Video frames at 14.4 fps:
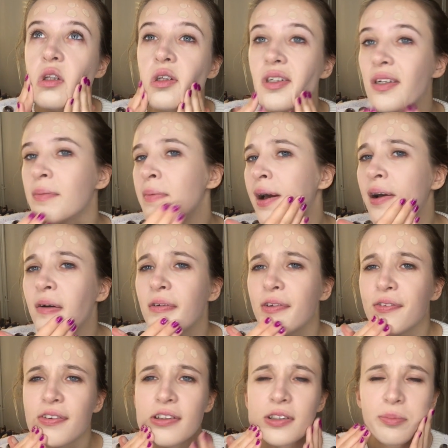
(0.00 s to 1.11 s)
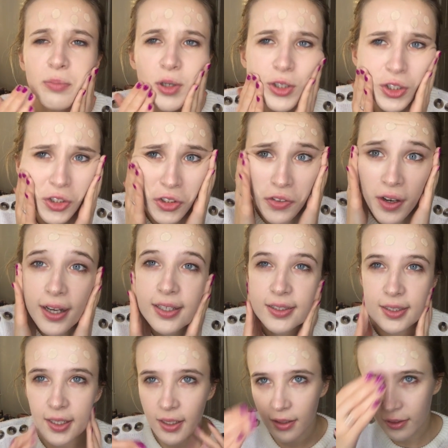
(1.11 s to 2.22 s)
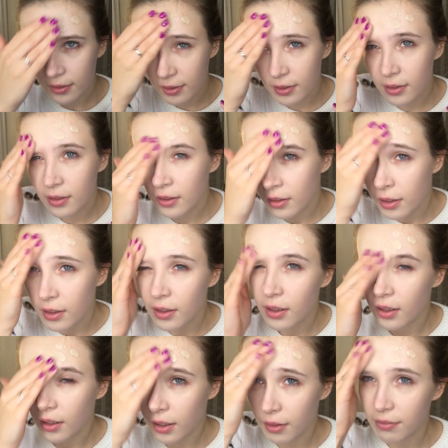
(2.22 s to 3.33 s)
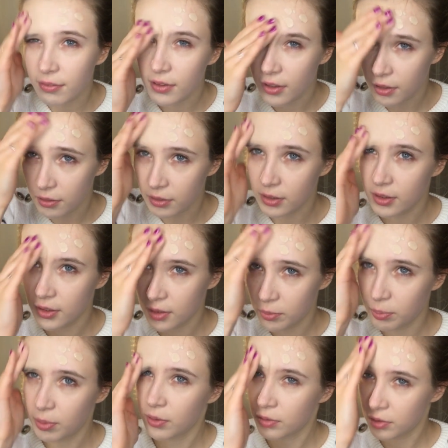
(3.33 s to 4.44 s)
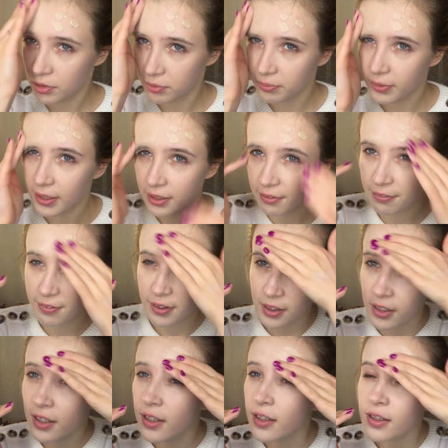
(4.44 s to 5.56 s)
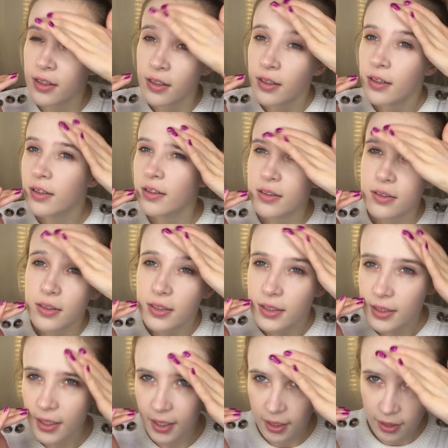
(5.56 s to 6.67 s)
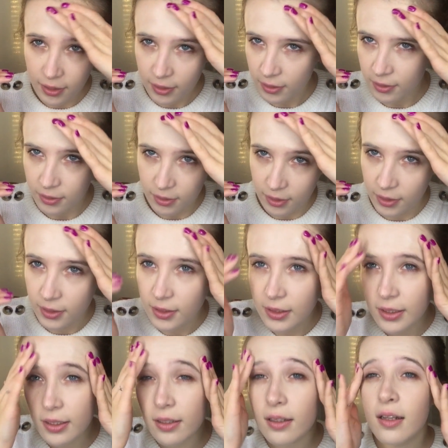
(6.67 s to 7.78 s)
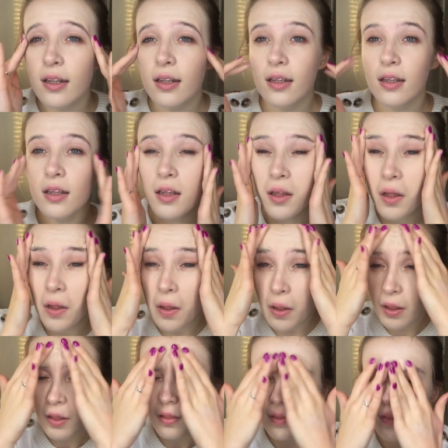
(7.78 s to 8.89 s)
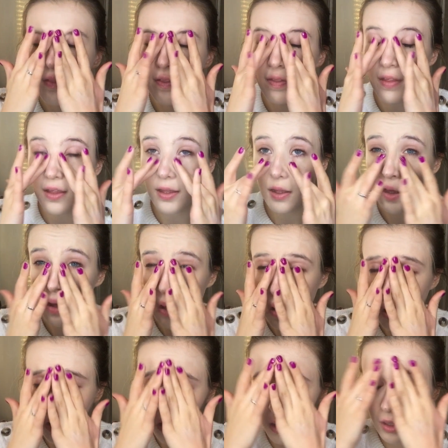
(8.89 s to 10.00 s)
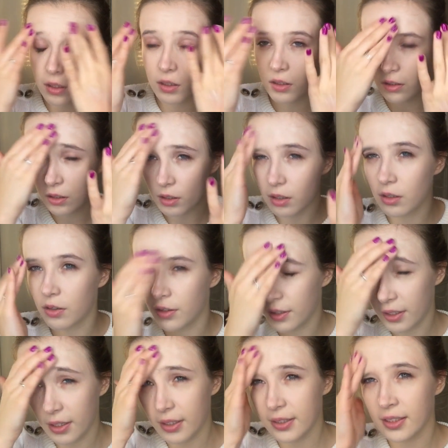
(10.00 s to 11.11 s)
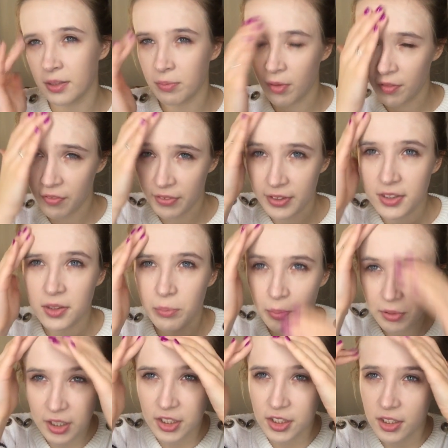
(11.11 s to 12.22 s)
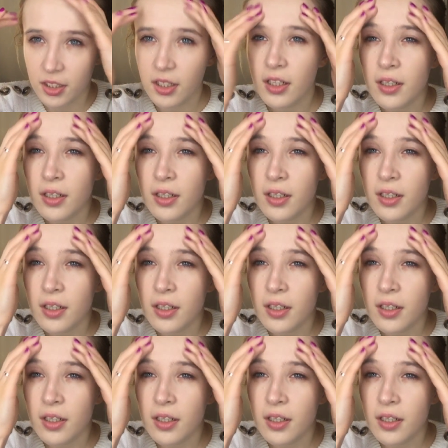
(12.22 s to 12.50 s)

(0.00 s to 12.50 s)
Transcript: Somehow it feels moisturizing, even though it's supposed to mattify the skin. I still think, or at least that's my first impression,